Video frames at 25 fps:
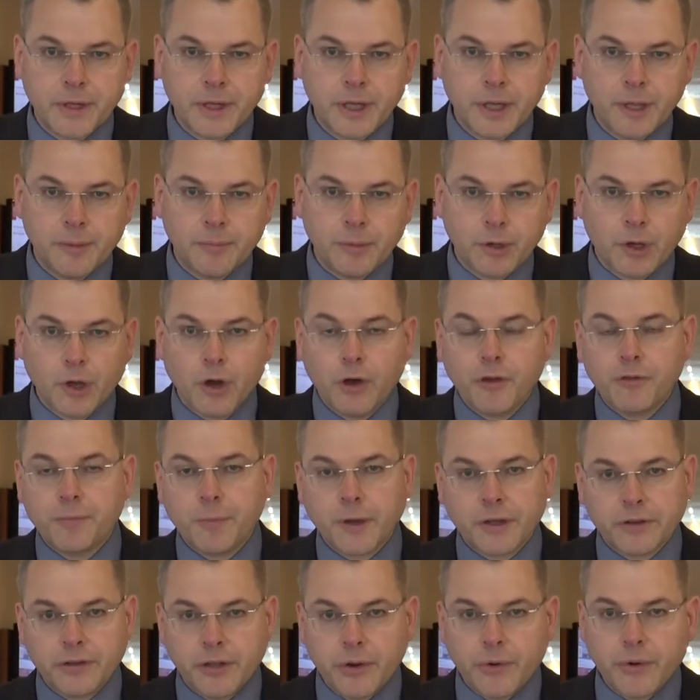because
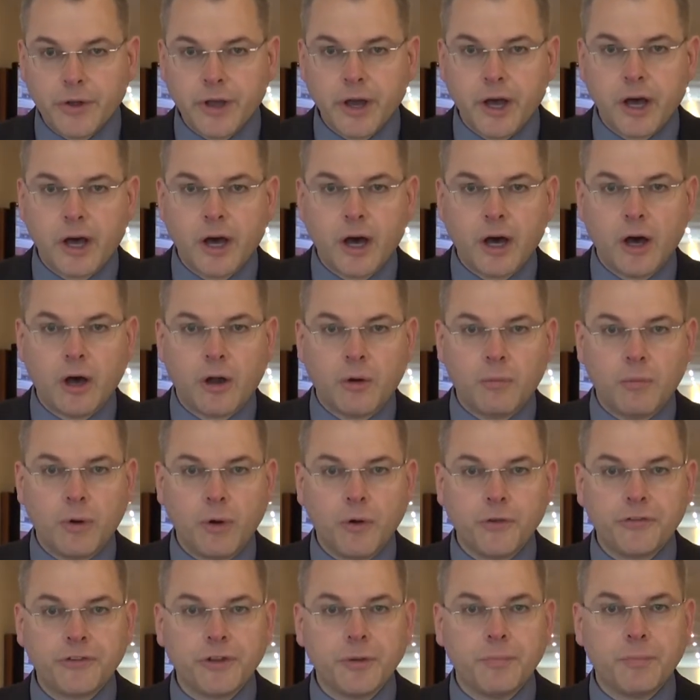bacteria are
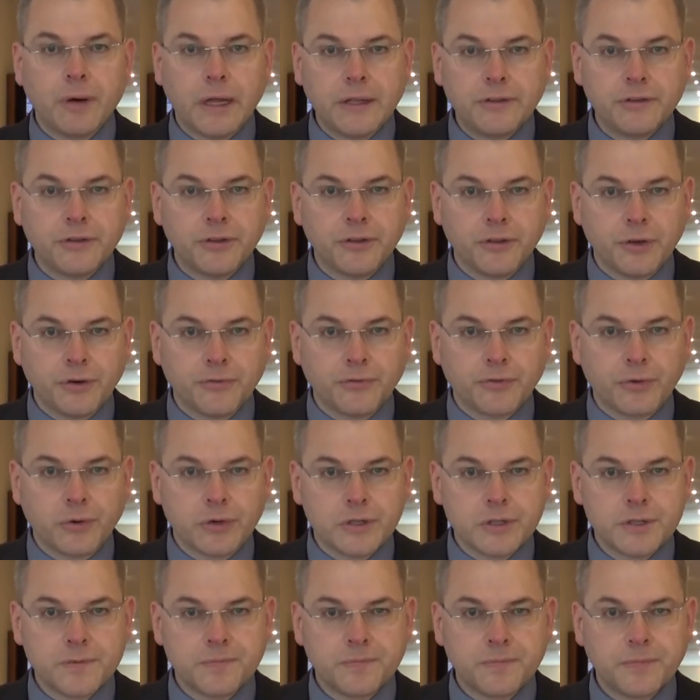most abundant, of
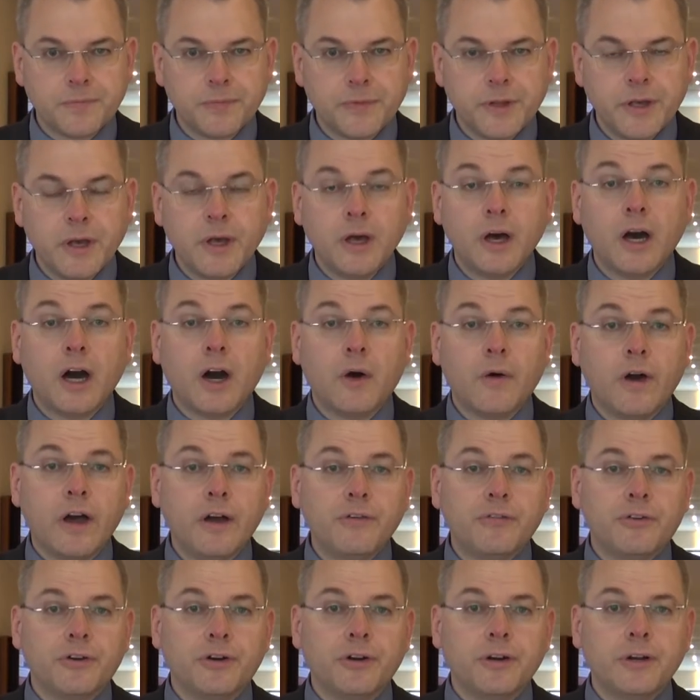course.
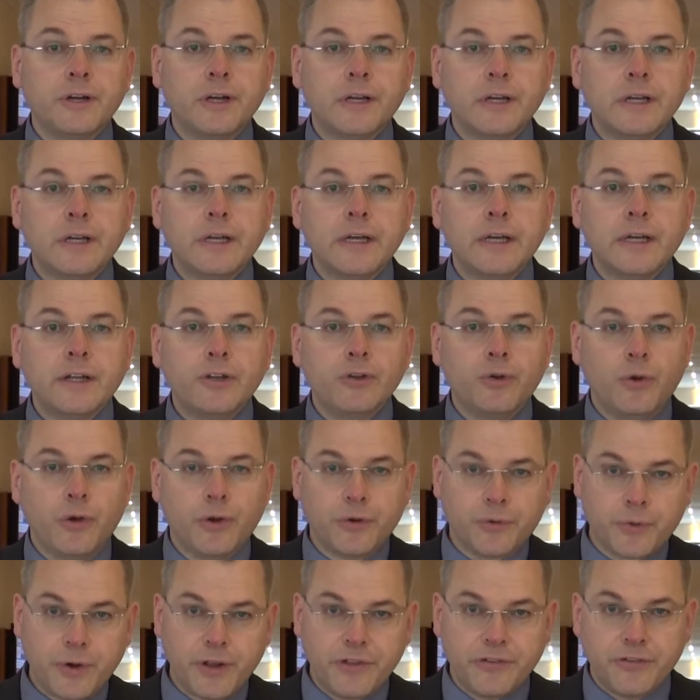However,
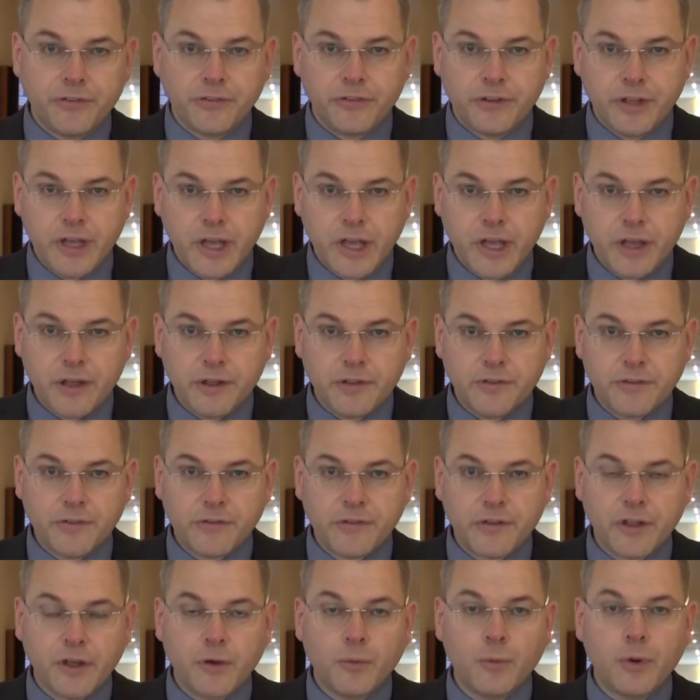during recent
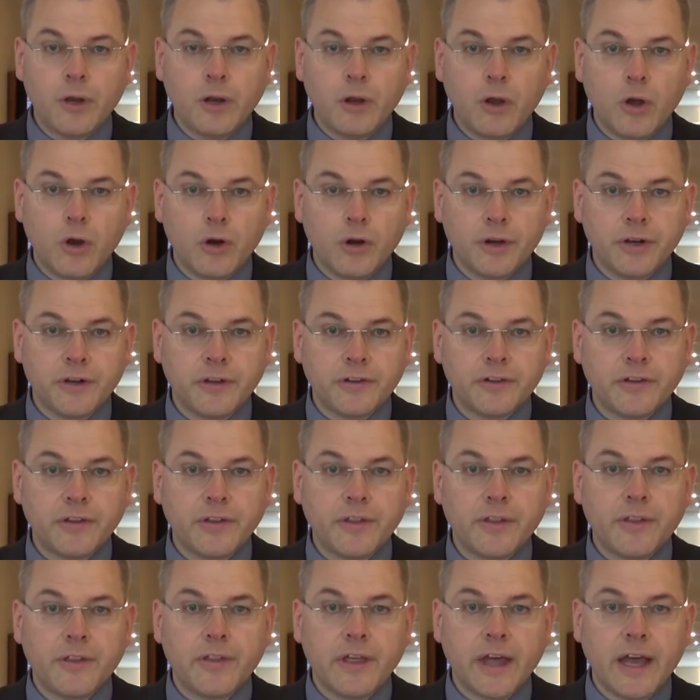years, we learned
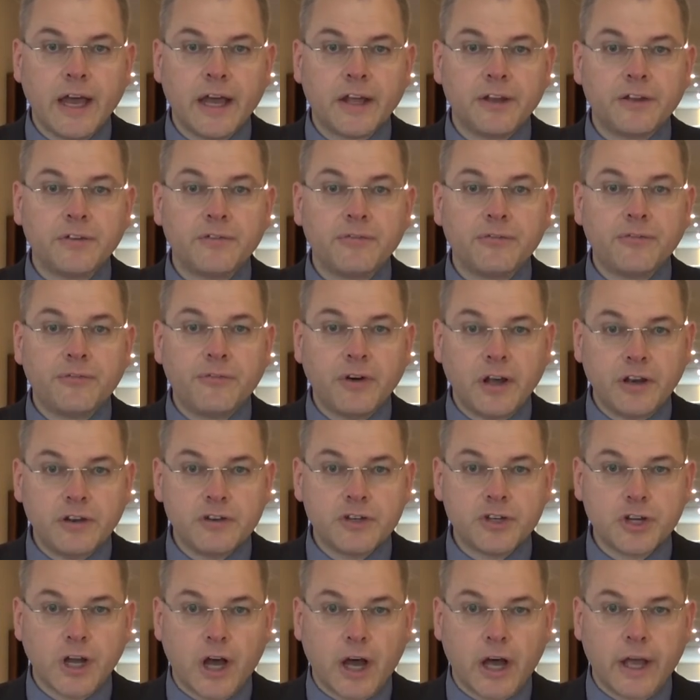that
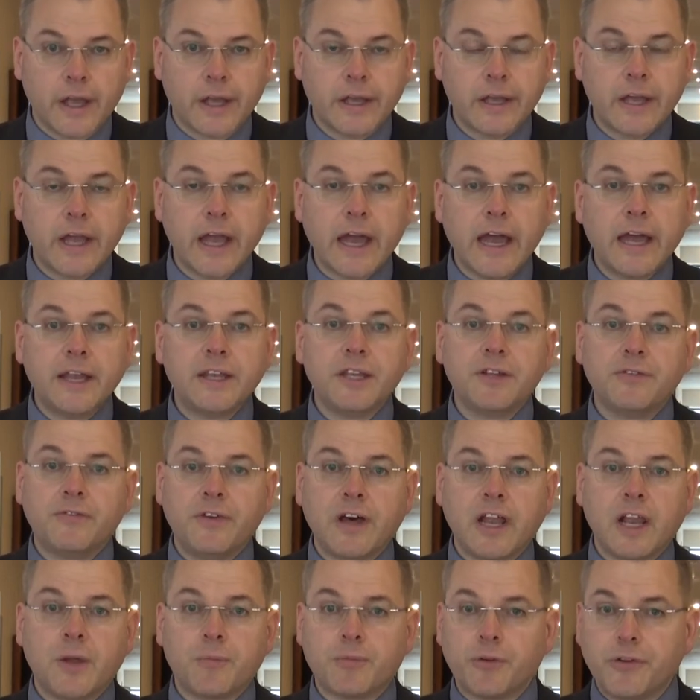fungi can
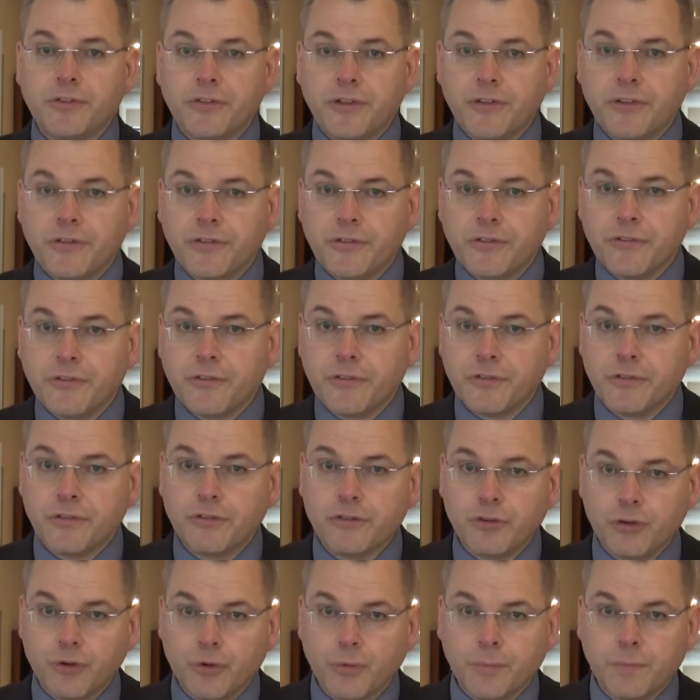develop resistance
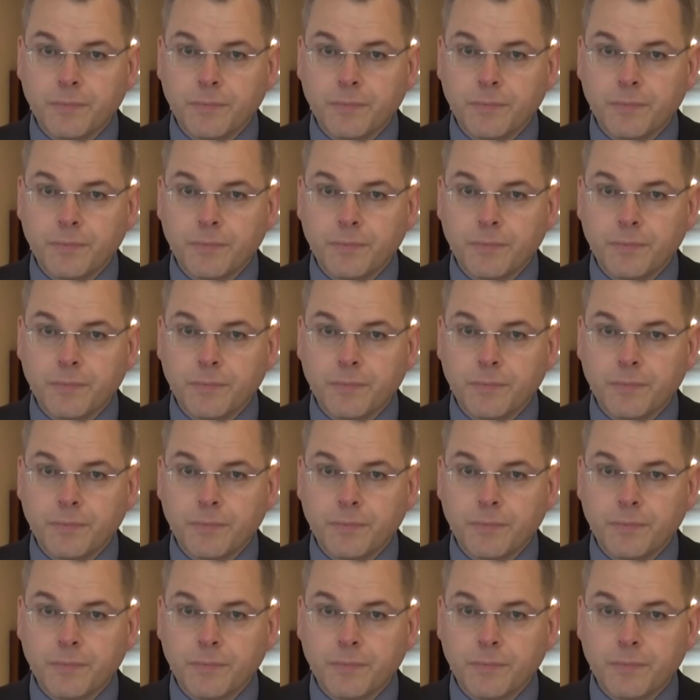too.